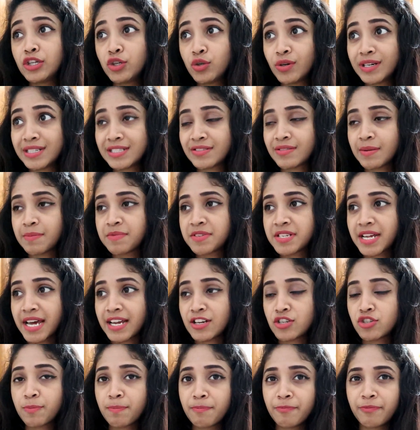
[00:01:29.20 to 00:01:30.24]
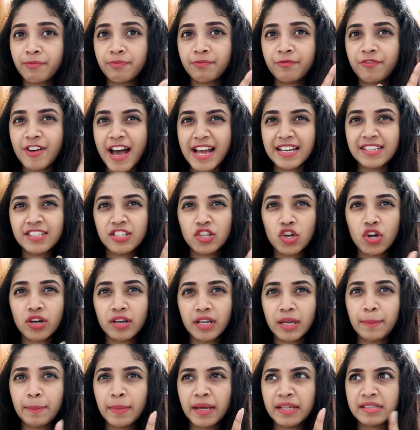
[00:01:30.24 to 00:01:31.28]
the US website. So
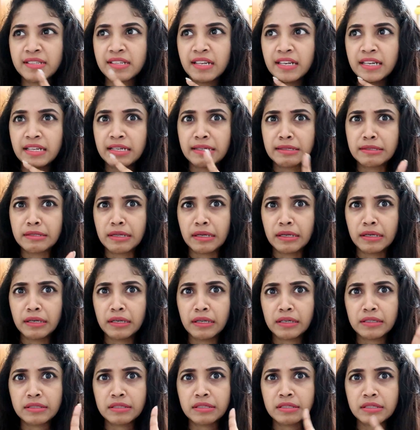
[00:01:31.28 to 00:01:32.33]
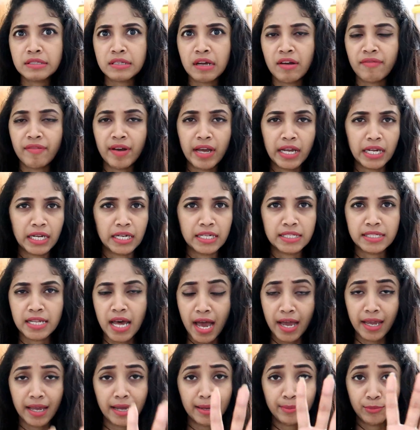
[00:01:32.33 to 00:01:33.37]
fancy.in basically is Indian stuff, I guess.
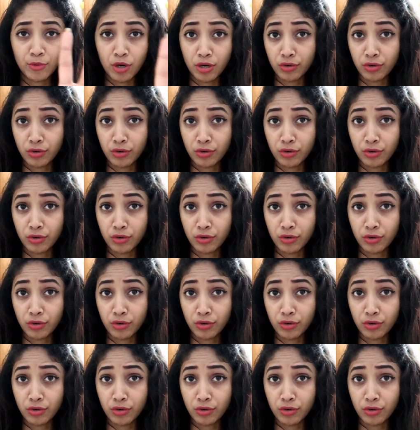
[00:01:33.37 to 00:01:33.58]
I am